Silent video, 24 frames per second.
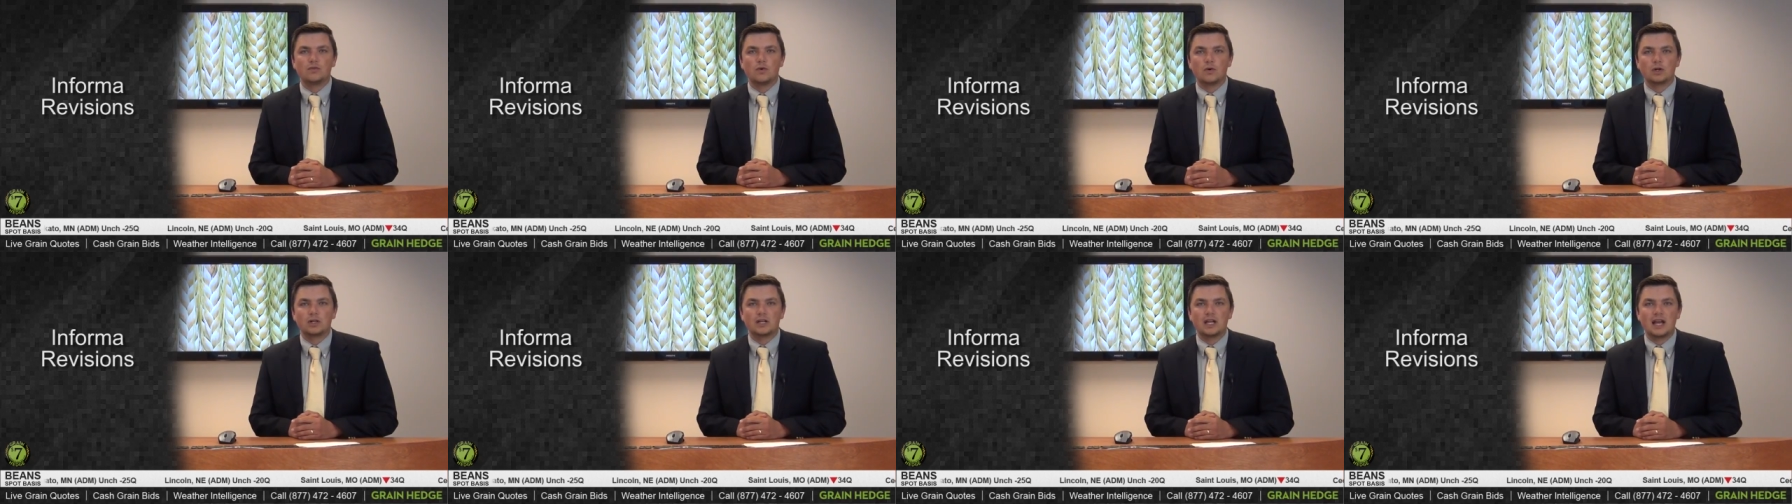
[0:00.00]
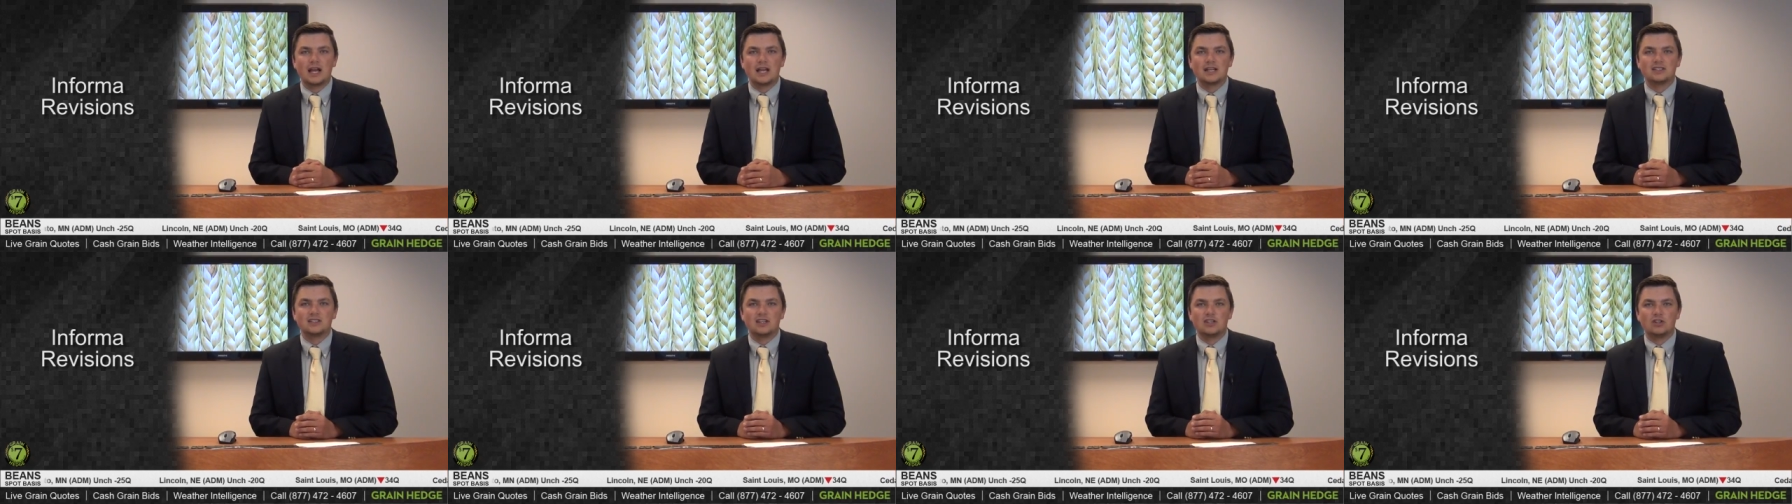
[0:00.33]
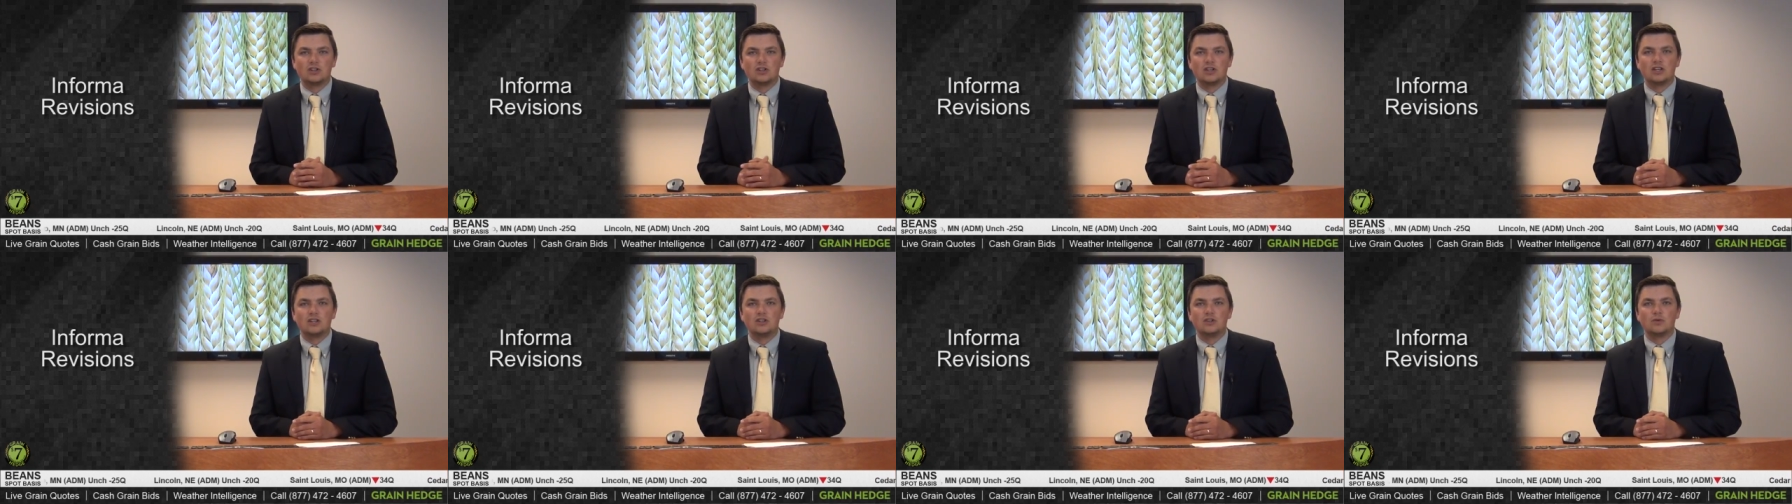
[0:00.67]
forecast. They
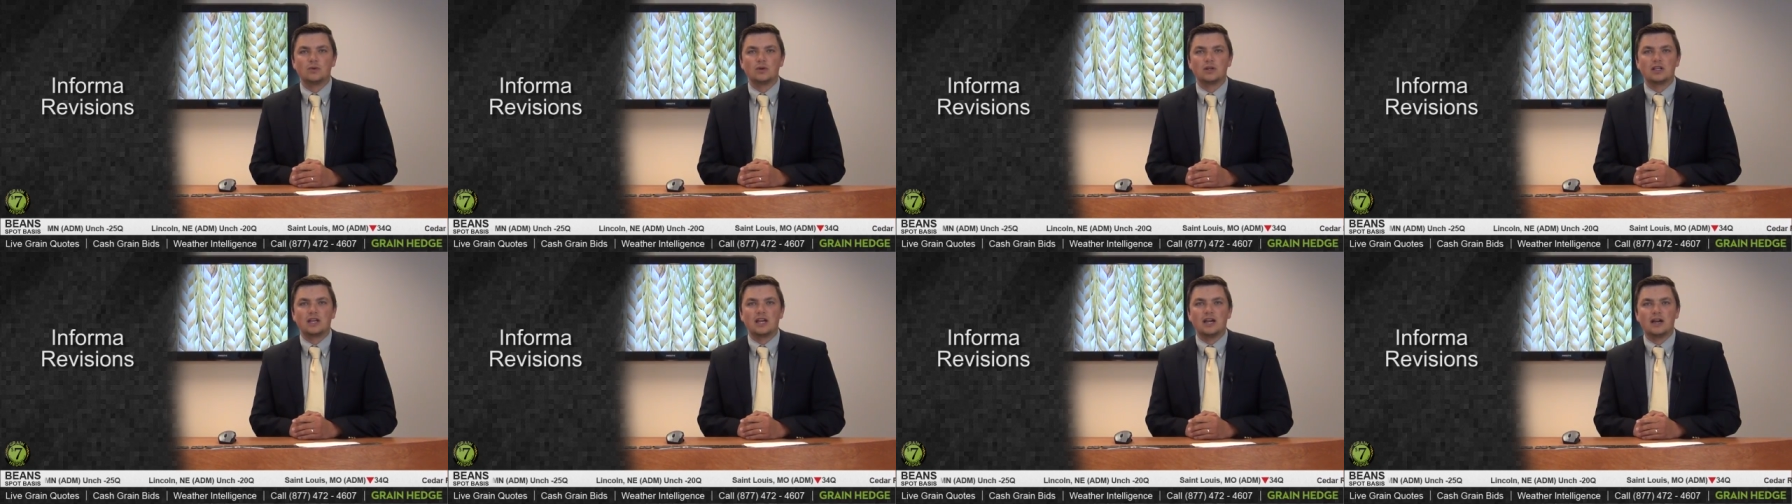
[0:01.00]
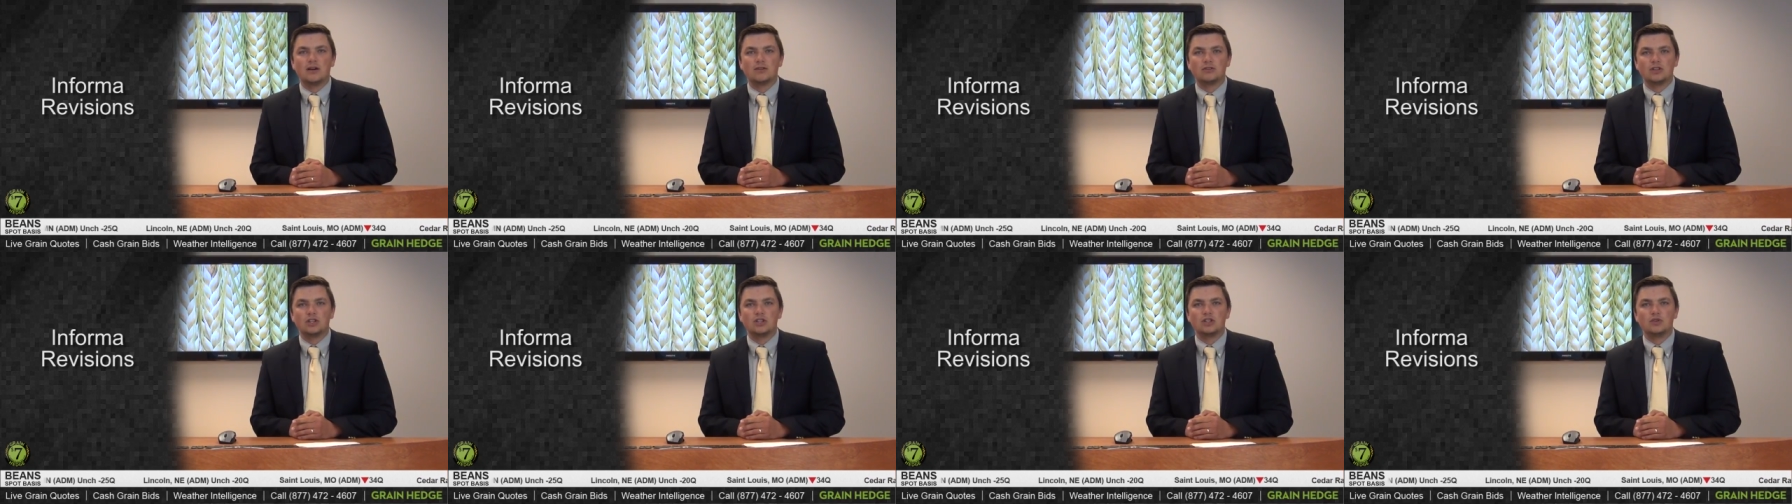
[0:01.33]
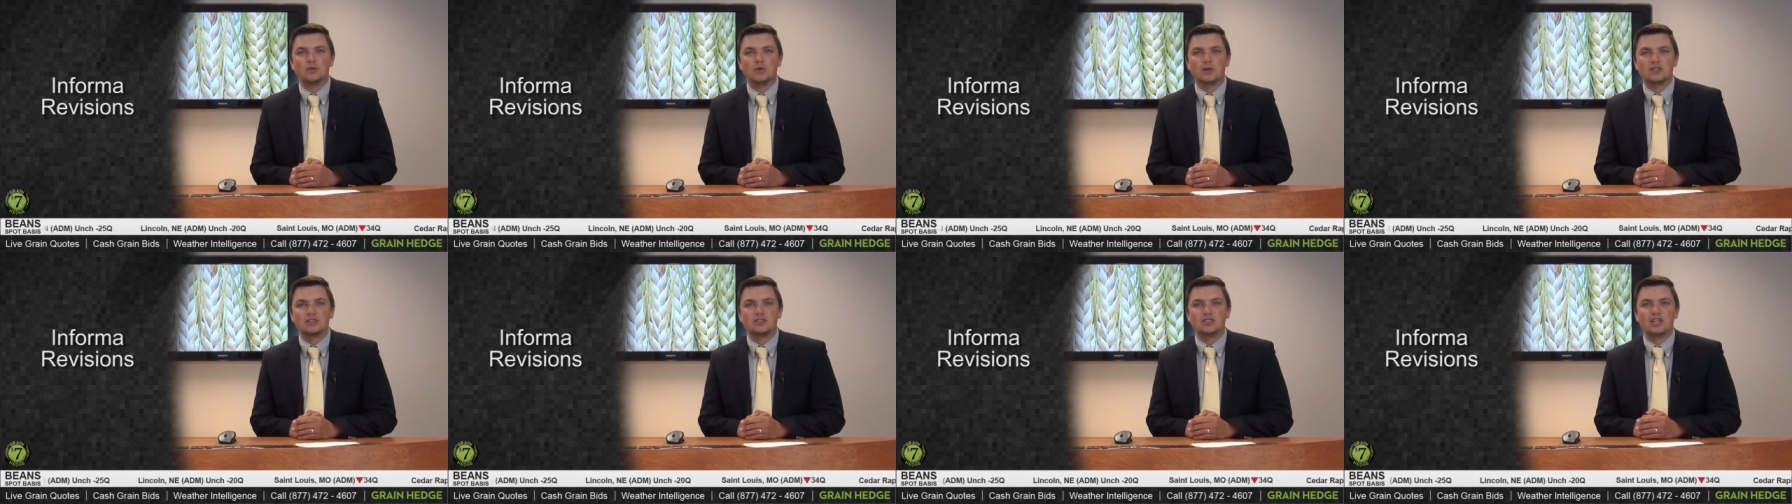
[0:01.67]
took into account
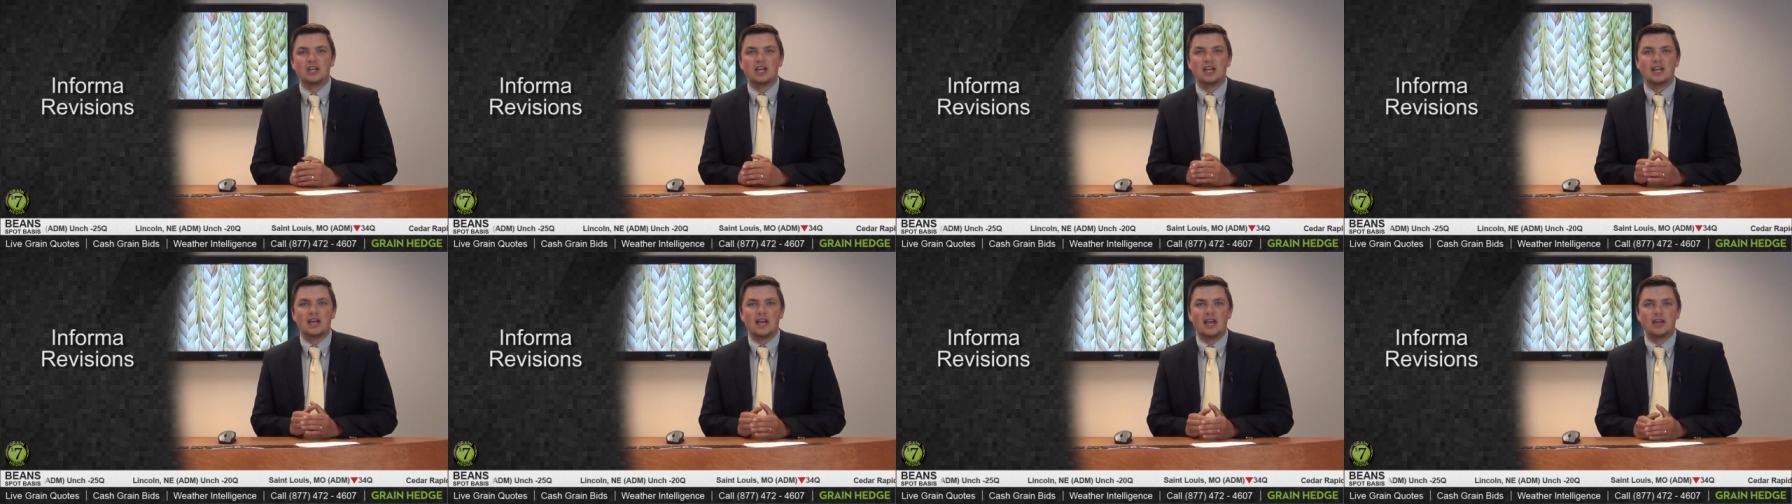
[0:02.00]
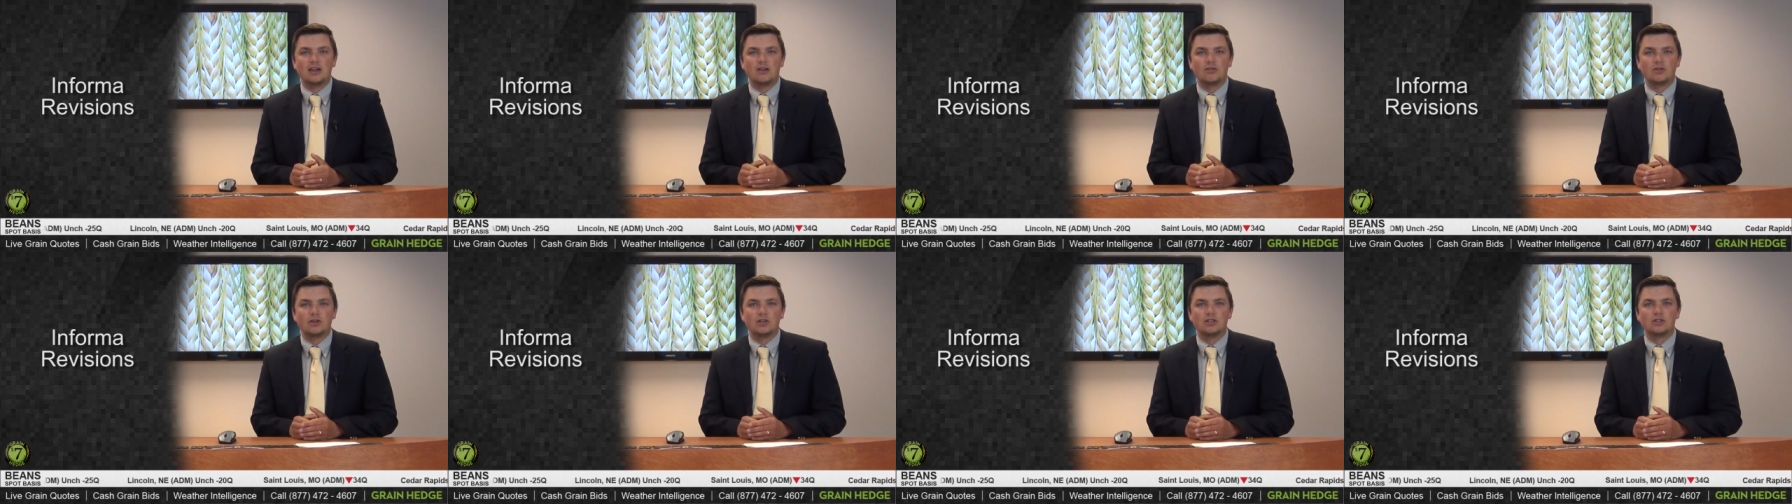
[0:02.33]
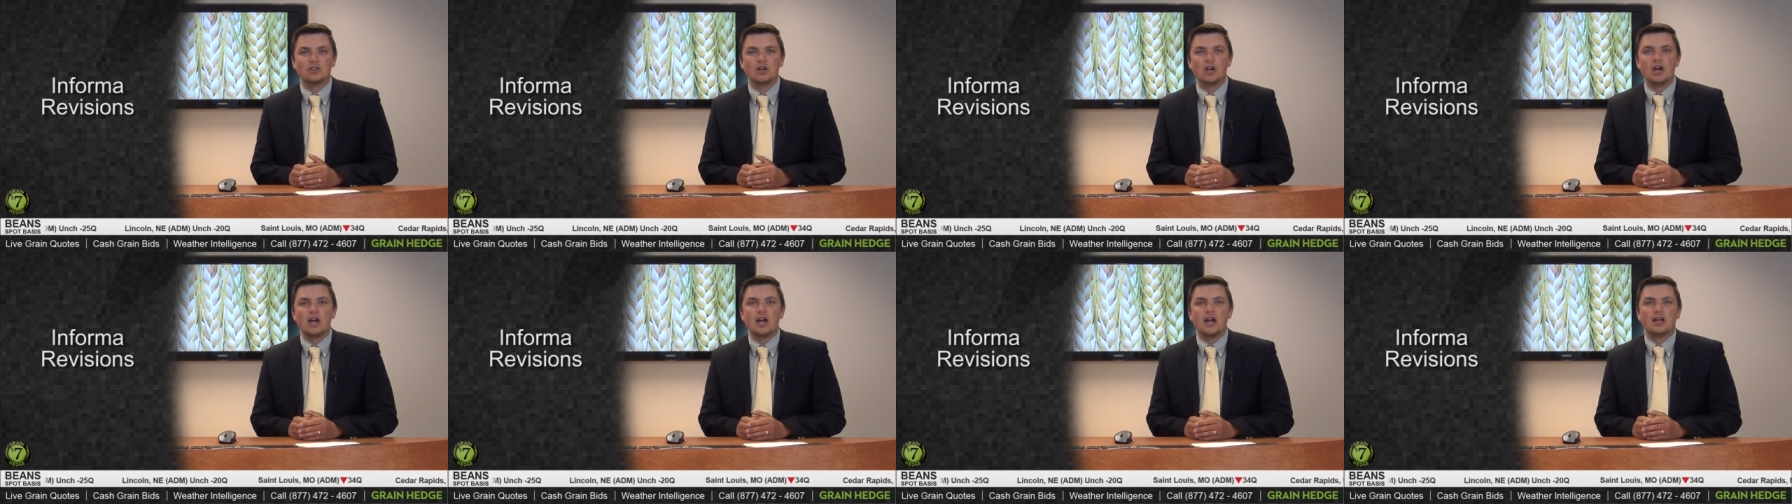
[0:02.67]
the USDA
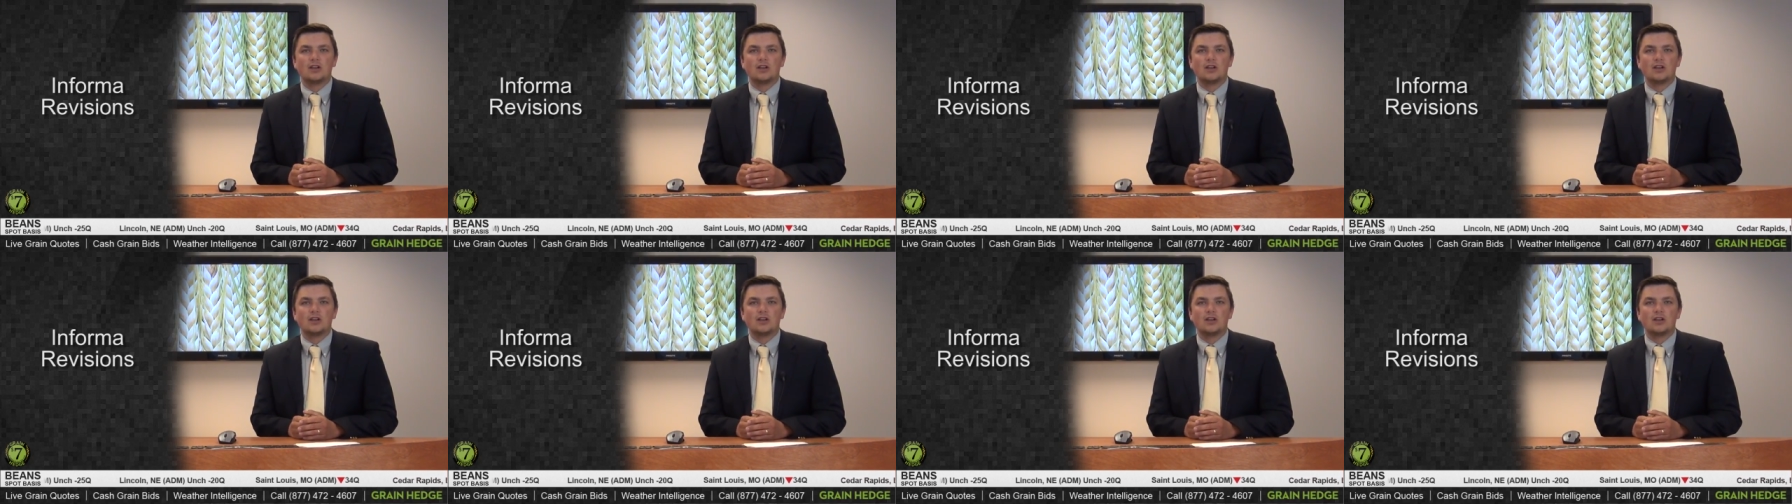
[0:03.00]
acreage